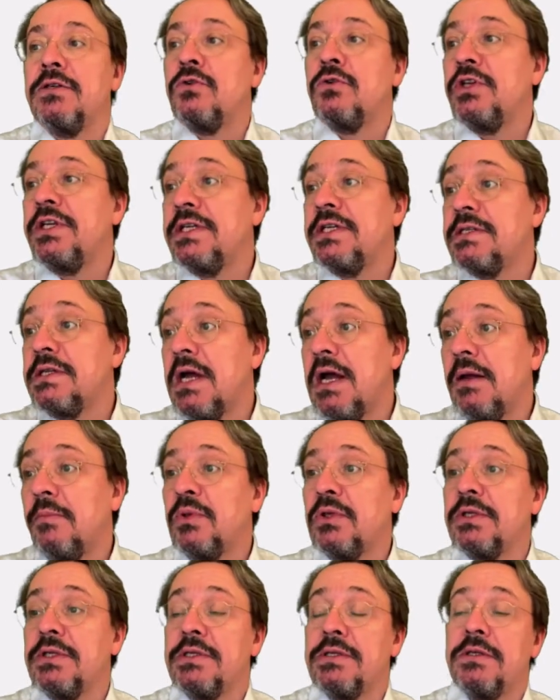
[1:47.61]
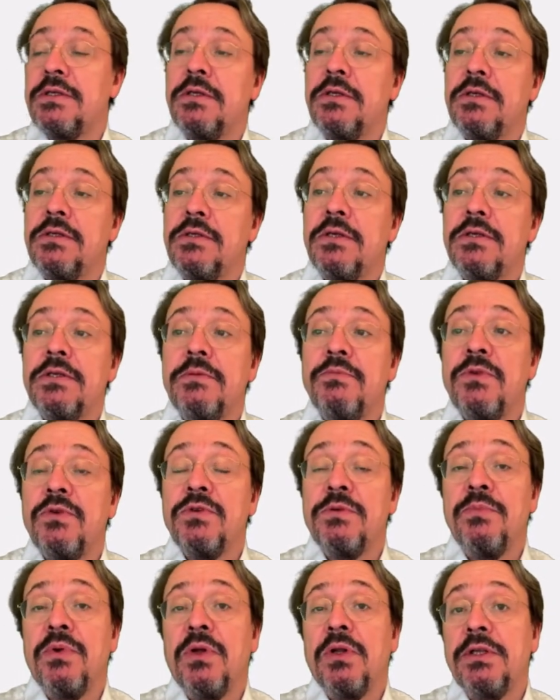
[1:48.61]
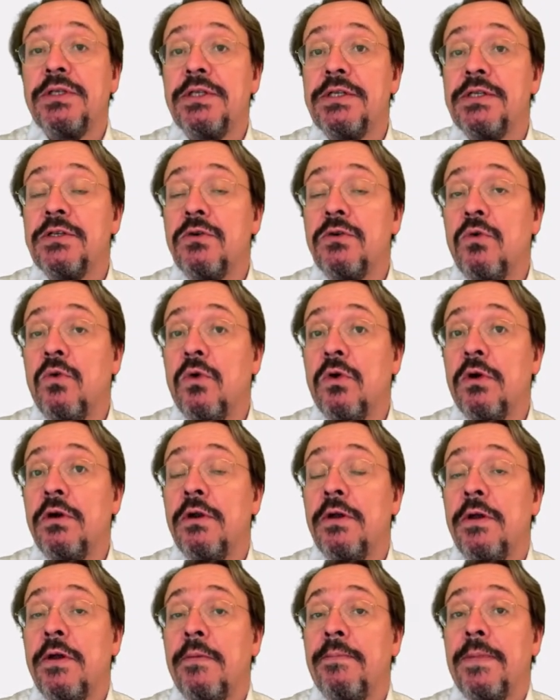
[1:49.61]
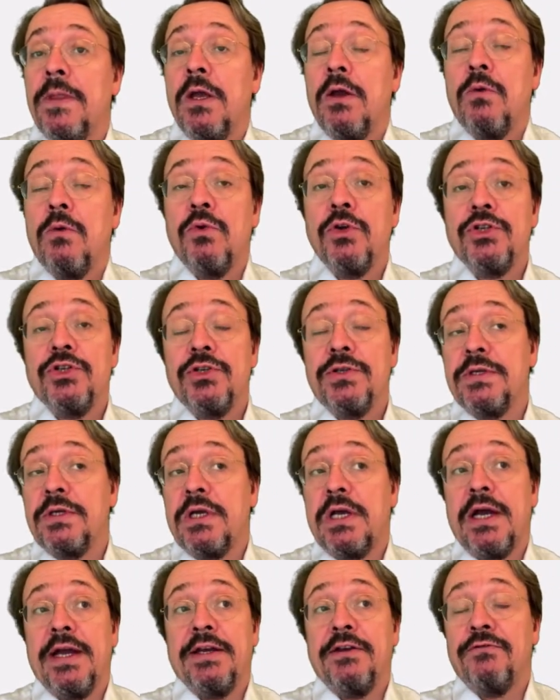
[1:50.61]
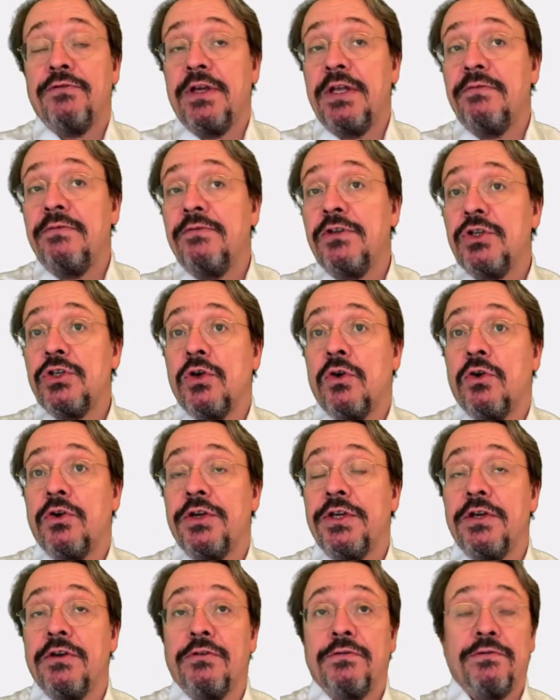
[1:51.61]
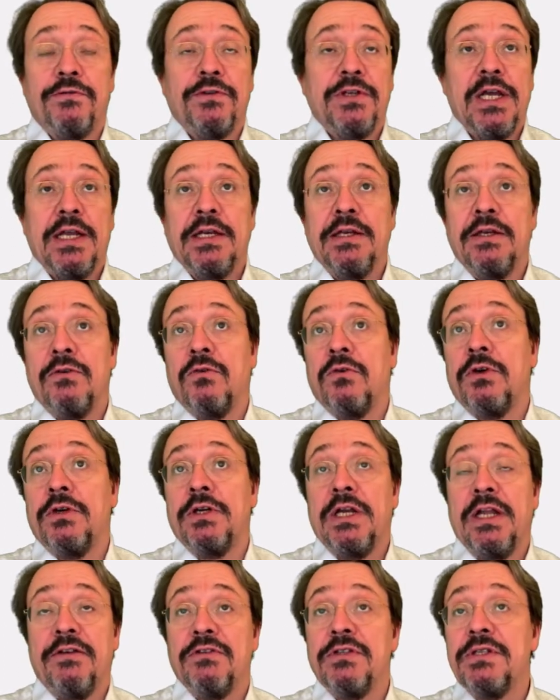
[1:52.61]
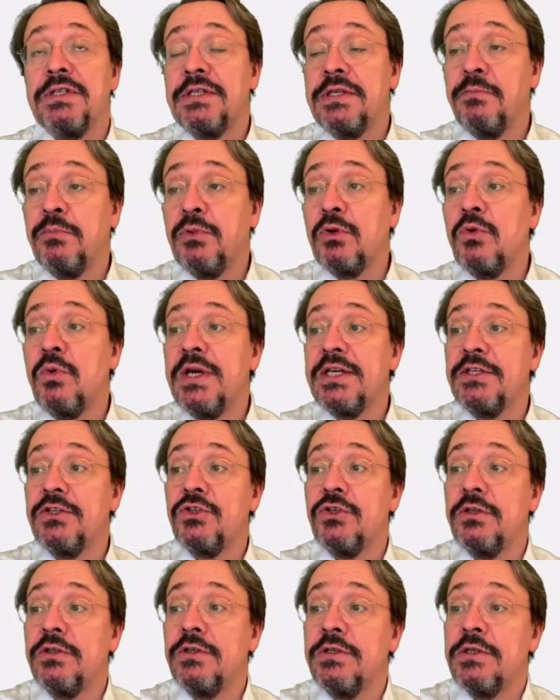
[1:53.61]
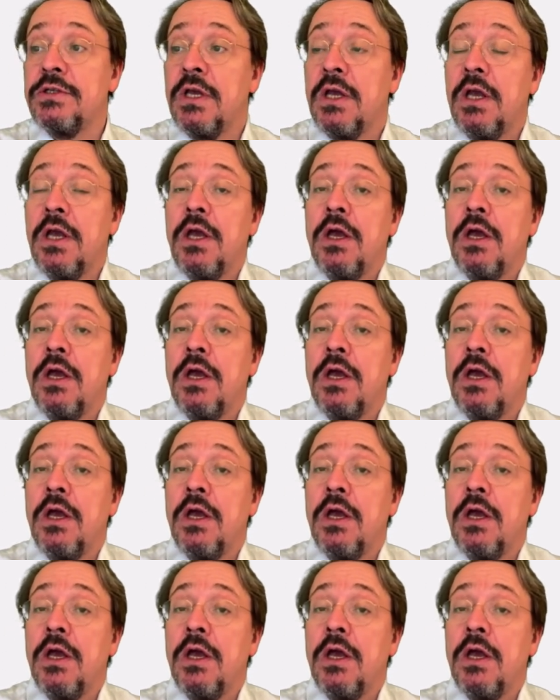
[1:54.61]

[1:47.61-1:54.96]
A good example is the system usability score, which is a kind of inventory of 10 or 11 simple questions